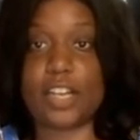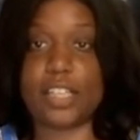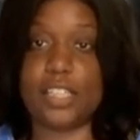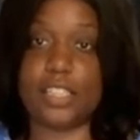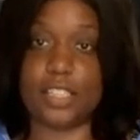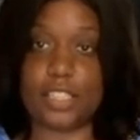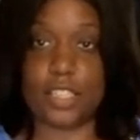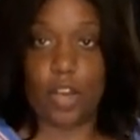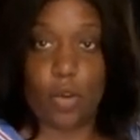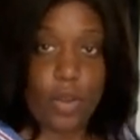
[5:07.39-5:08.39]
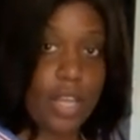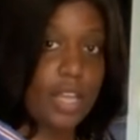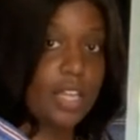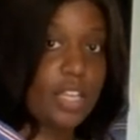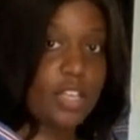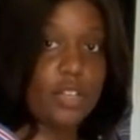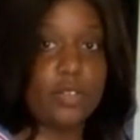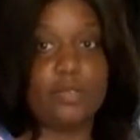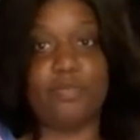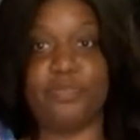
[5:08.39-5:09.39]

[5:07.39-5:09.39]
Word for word: I think this is so cute.